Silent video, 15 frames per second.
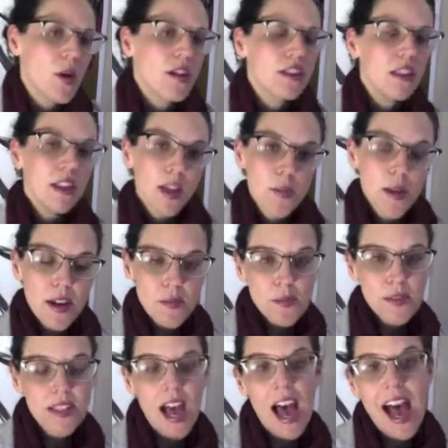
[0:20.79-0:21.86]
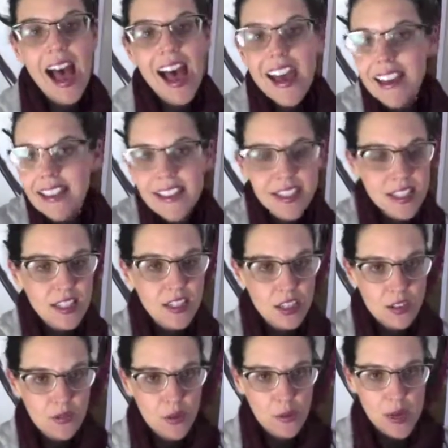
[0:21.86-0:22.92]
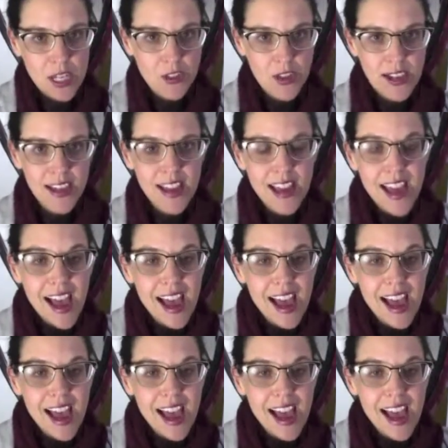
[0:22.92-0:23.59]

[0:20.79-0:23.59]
a little bit of behind the scenes information